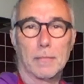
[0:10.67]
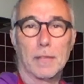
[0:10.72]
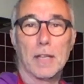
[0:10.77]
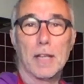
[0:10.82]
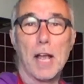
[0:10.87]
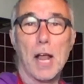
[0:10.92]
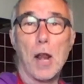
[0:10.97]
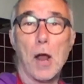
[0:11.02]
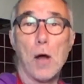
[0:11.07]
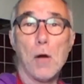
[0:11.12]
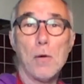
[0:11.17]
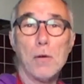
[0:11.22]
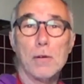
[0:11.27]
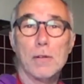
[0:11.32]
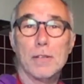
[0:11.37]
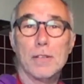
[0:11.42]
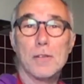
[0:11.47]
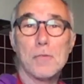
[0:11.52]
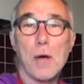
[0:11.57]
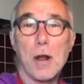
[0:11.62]
Hello,
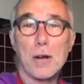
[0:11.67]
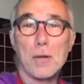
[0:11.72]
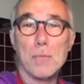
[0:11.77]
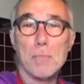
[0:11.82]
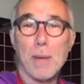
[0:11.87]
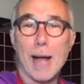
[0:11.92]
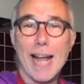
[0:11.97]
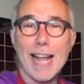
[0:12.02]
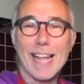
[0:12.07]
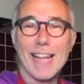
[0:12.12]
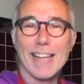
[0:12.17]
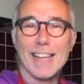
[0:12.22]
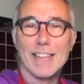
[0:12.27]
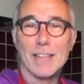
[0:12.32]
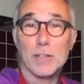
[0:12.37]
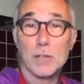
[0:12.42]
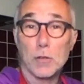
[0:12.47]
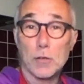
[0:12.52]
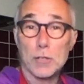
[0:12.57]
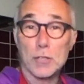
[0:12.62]
welcome back. It's
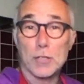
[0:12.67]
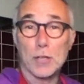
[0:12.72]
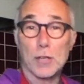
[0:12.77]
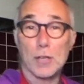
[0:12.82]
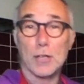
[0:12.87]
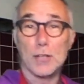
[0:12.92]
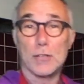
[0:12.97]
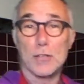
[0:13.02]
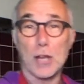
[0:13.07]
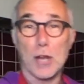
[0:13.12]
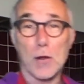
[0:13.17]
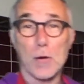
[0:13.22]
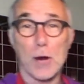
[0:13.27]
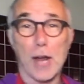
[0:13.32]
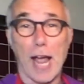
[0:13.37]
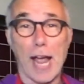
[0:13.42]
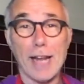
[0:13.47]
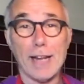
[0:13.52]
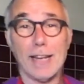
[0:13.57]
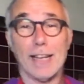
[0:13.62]
good to see you
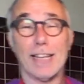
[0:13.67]
again.